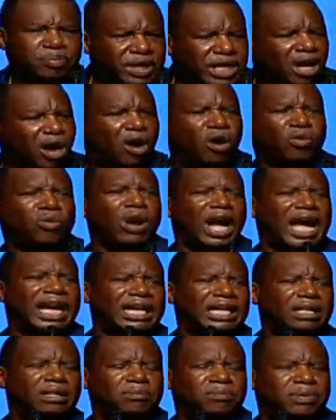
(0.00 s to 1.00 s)
Be all
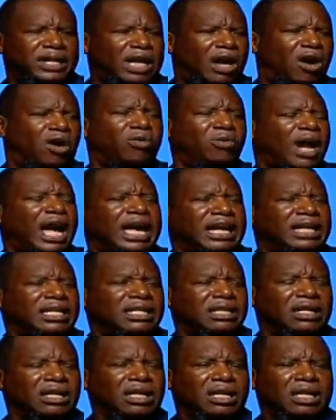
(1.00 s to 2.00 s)
right. Be all right
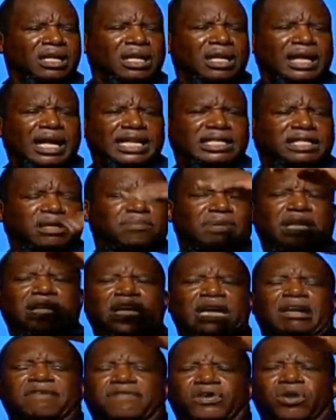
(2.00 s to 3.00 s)
as a
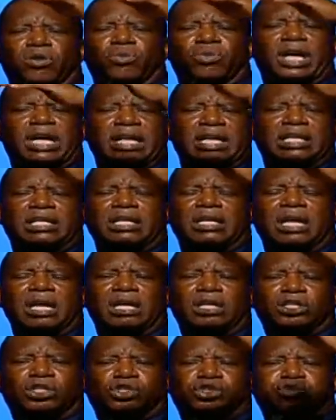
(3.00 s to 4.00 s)
believer when
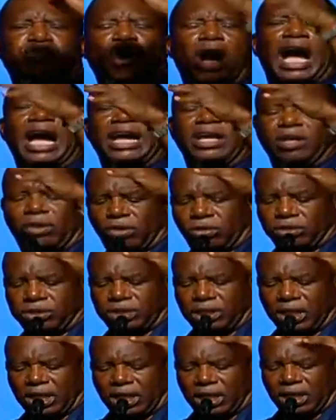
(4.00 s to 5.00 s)

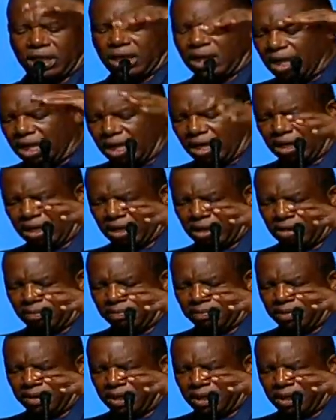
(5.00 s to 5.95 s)
trials come.